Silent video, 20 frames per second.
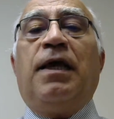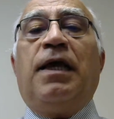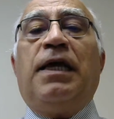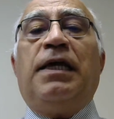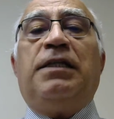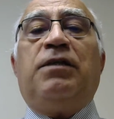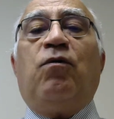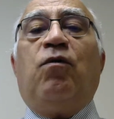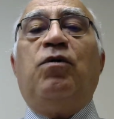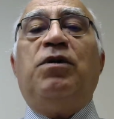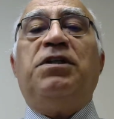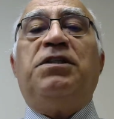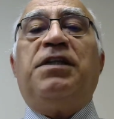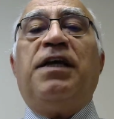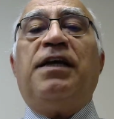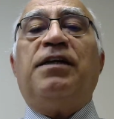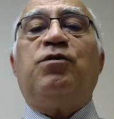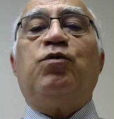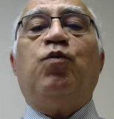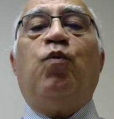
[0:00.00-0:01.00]
It only
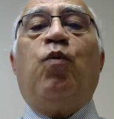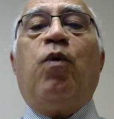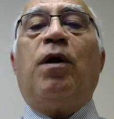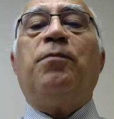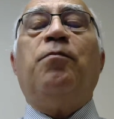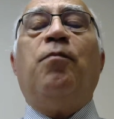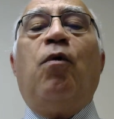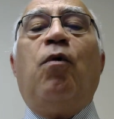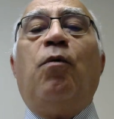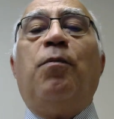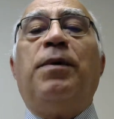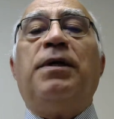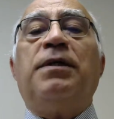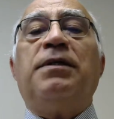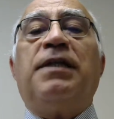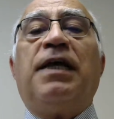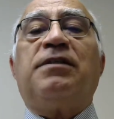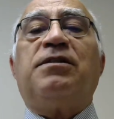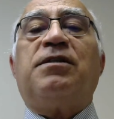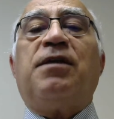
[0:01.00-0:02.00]
takes one
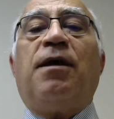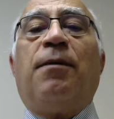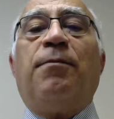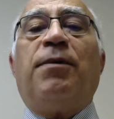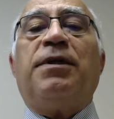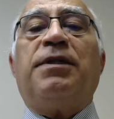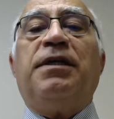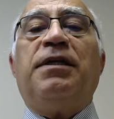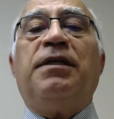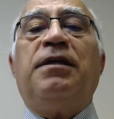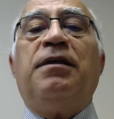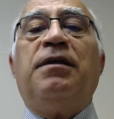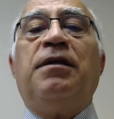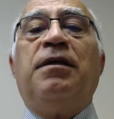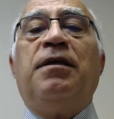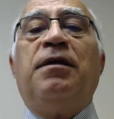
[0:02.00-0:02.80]
moment that somebody